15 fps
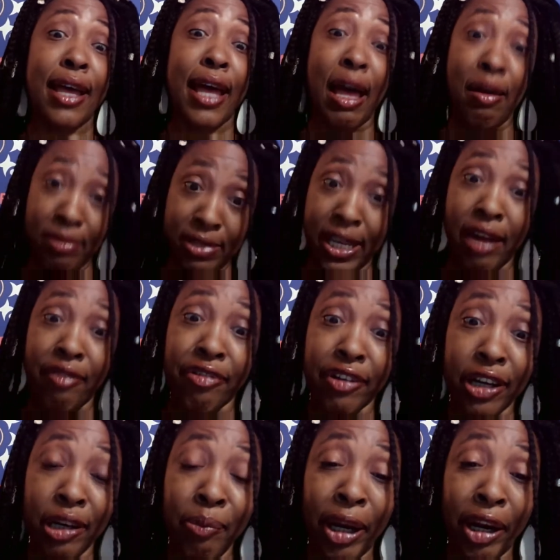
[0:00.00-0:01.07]
I was
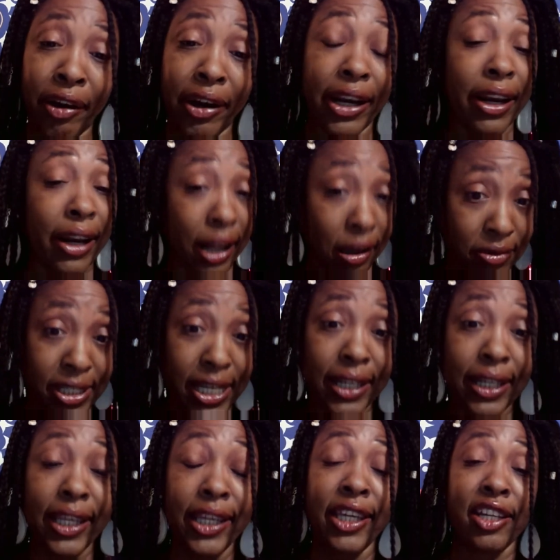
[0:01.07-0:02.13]
African American and I was at
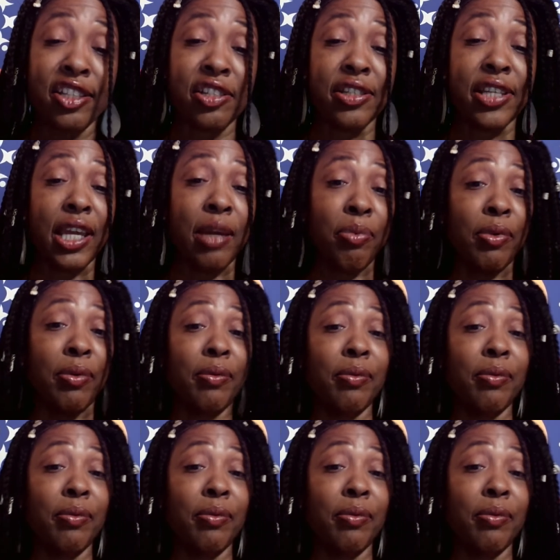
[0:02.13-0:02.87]
their kitchen table.